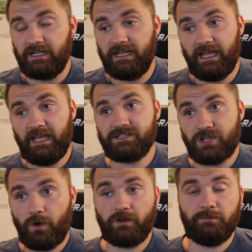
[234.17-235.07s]
is
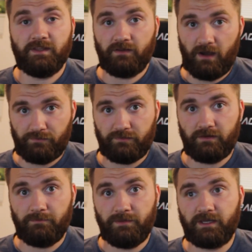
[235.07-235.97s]
going to be tough
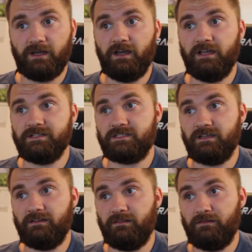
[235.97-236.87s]
because
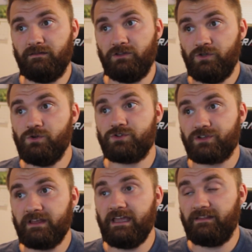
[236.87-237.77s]

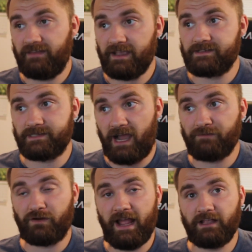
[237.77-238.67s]
usually it takes time
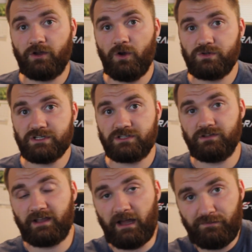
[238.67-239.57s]
for head coaches
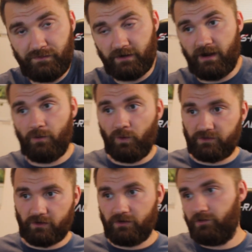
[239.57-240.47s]
to kind of figure out what
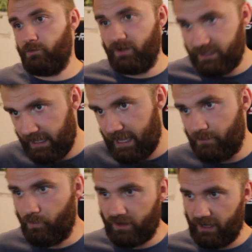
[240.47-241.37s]
they're going to do in
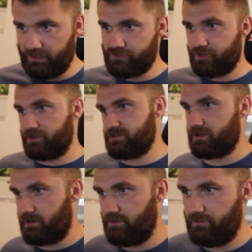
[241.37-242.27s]
camp, what kind of drills they're
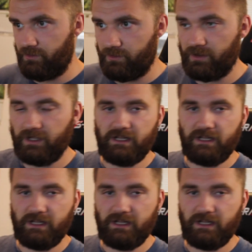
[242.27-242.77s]
going to do.